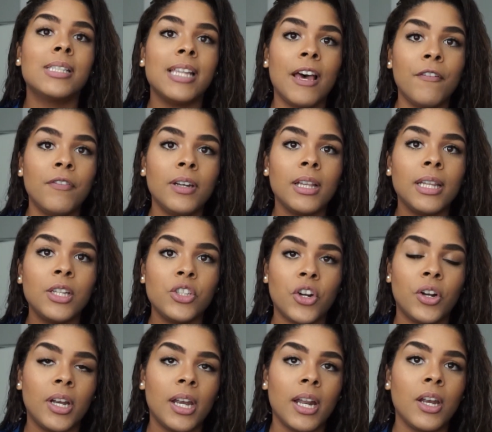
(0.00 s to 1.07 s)
Definitely
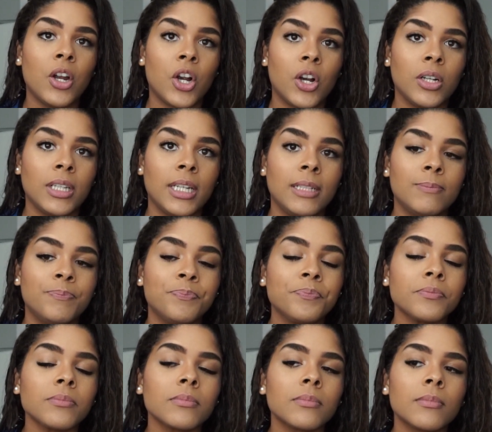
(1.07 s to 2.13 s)
turn it in early,
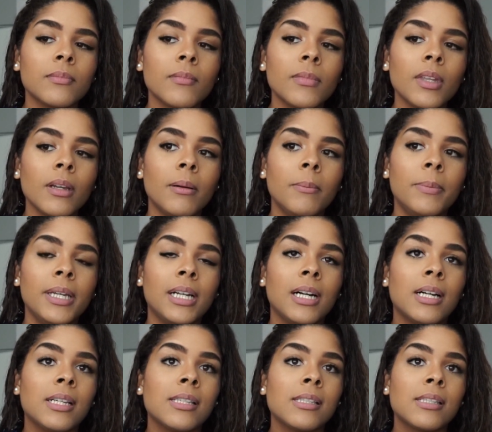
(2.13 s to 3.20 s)

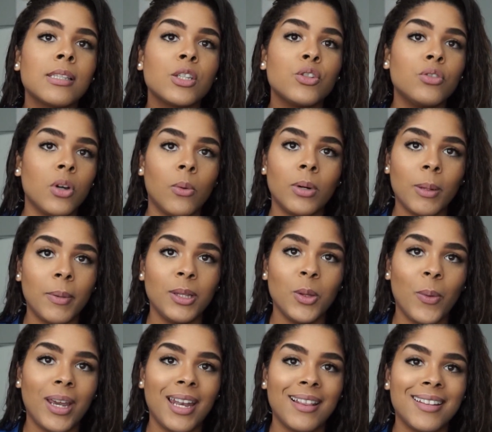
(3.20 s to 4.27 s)
because you don't want to be on
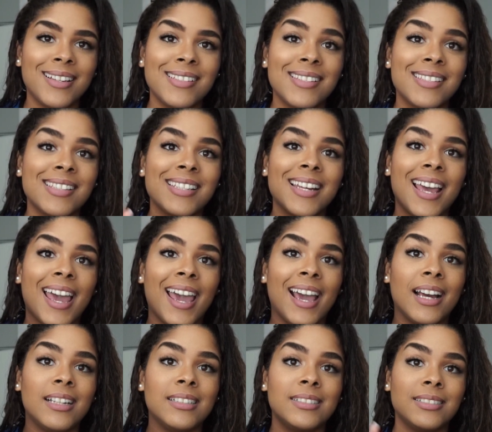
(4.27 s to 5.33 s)
the waiting list,
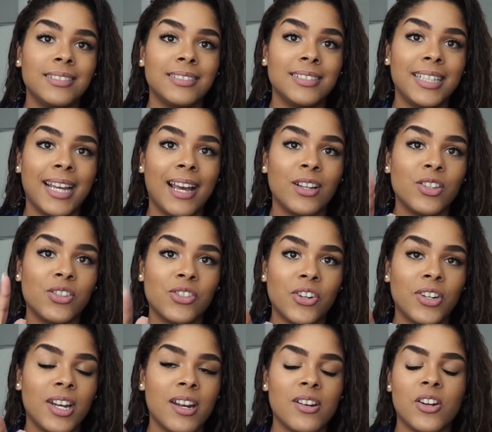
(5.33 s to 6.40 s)
and yeah, just
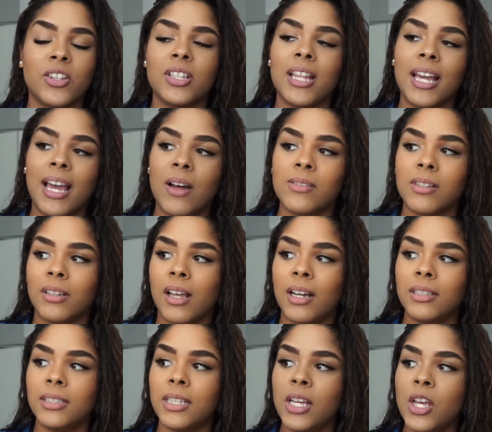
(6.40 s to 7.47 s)
turn it in early. That counts a lot.